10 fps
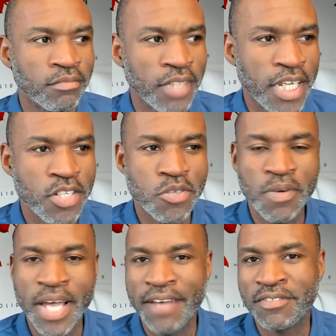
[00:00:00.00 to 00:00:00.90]
And you
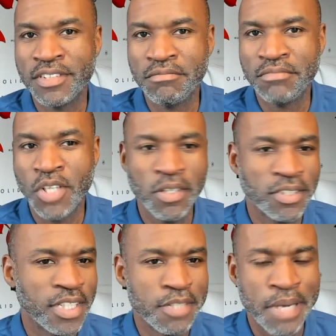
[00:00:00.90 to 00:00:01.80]
don't have to talk
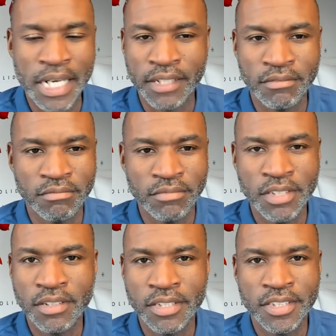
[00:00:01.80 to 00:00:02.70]
to anybody.
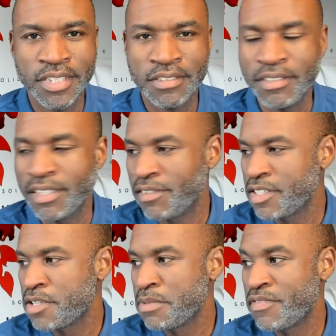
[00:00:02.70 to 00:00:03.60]
You can just, you know,
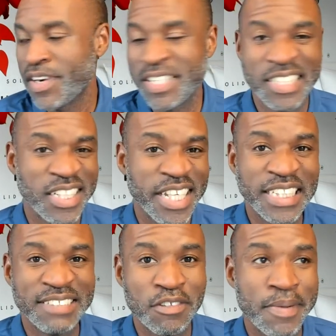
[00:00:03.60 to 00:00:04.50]
you can be very
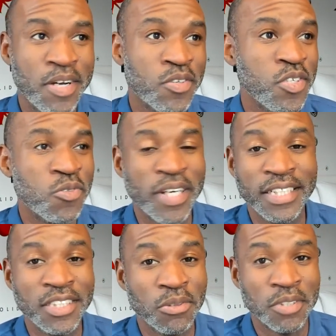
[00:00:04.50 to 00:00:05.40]
selective about who you run
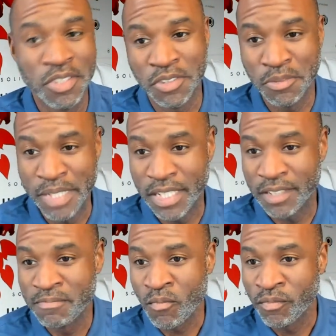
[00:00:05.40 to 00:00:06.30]
into on social media,
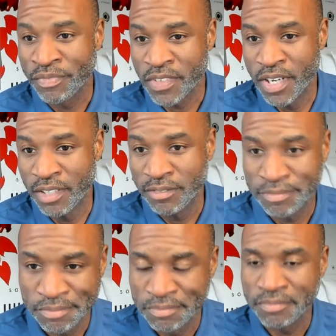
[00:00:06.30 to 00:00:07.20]
you know?
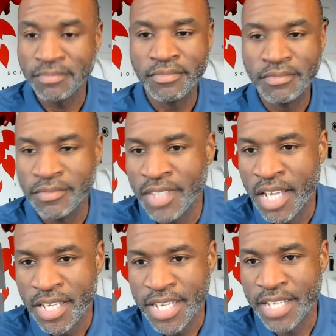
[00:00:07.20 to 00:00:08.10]

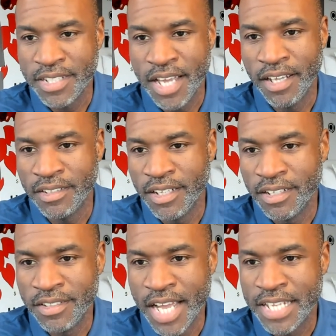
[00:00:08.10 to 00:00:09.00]
Yeah,
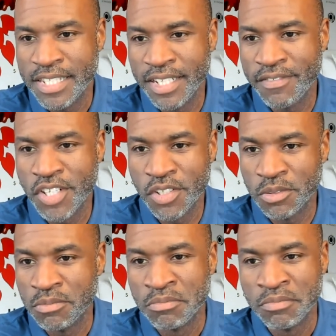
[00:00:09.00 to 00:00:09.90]
dying to live journal.